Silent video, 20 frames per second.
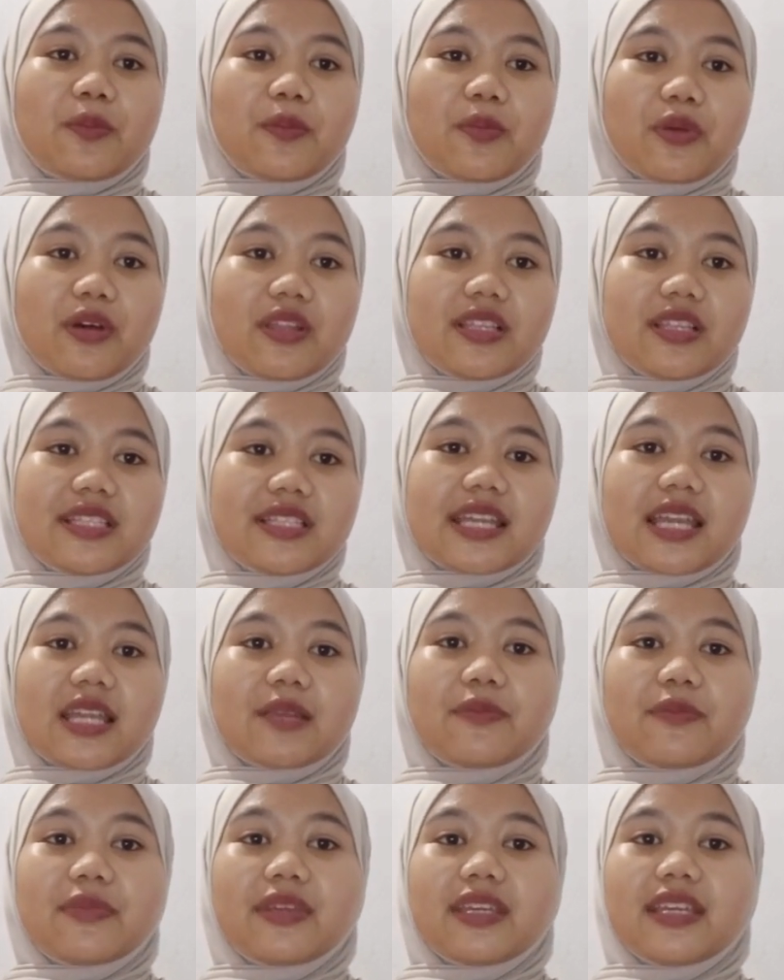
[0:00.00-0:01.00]
Bonds
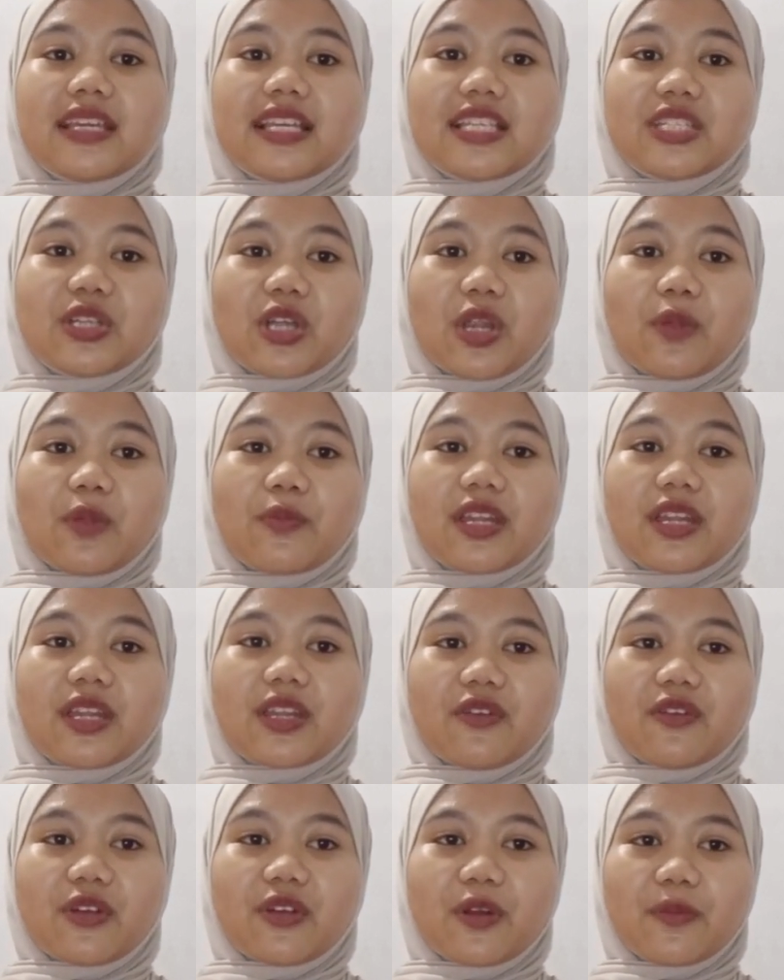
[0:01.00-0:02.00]
can be issued by
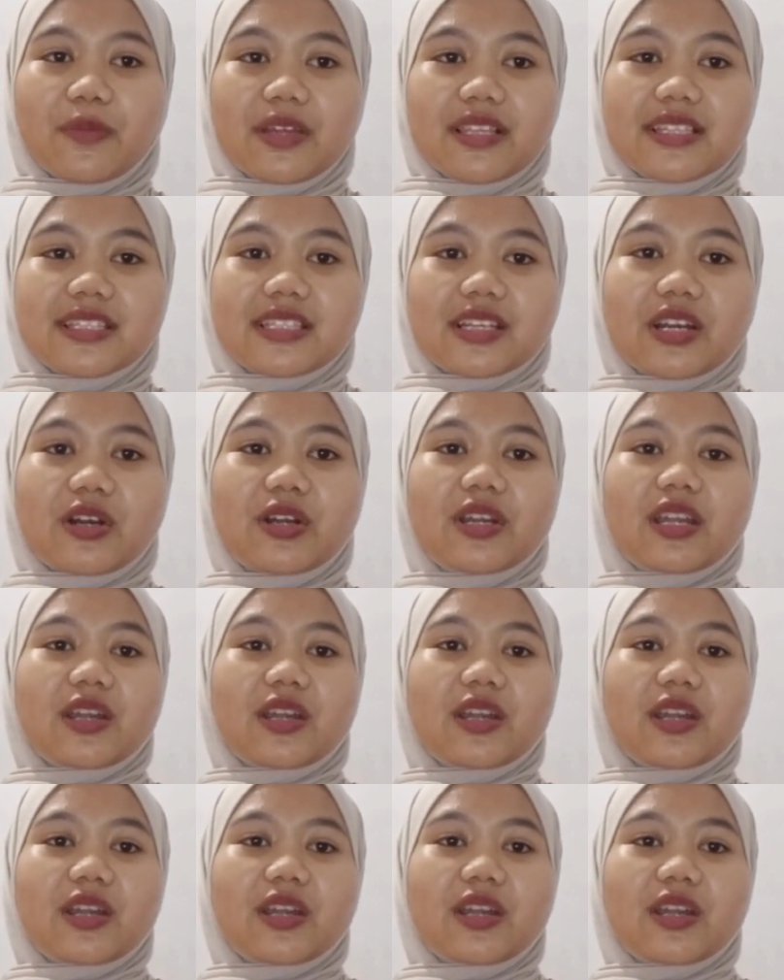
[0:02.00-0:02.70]
governments or